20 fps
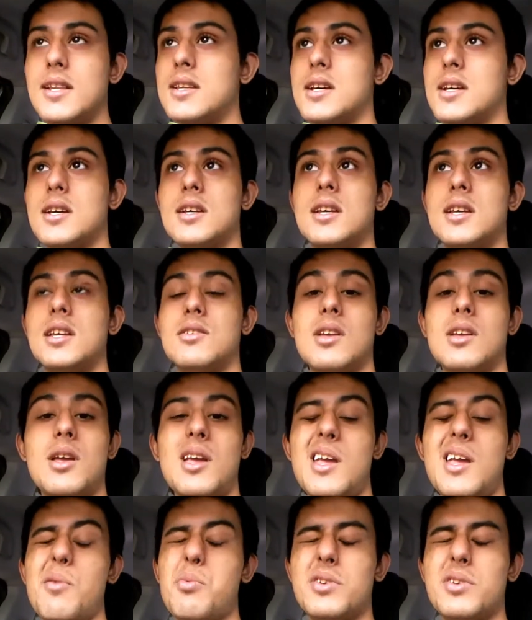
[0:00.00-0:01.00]

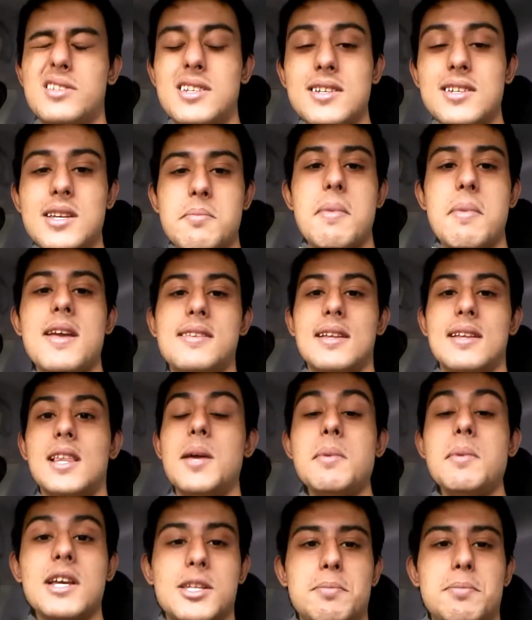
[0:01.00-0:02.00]
it was just amazing.
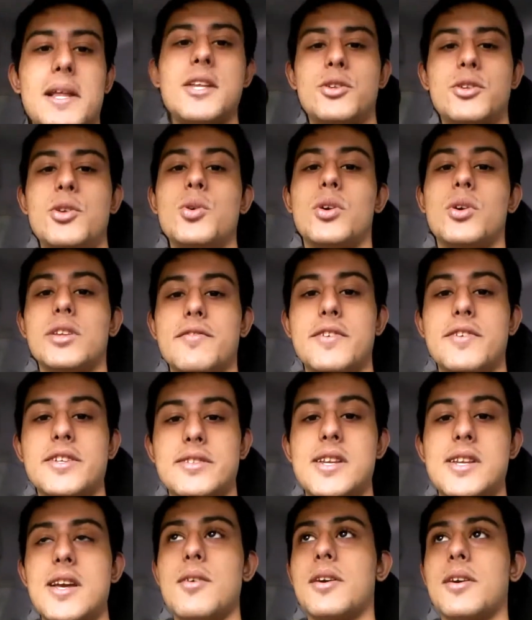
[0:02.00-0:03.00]
Let me explain to you on the
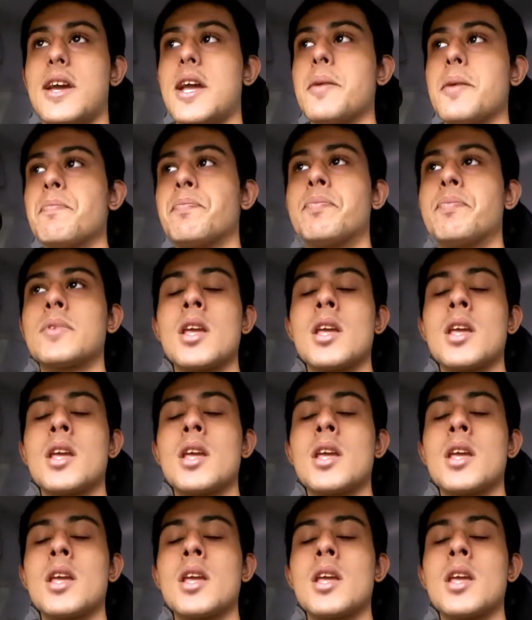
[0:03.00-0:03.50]
first day, okay?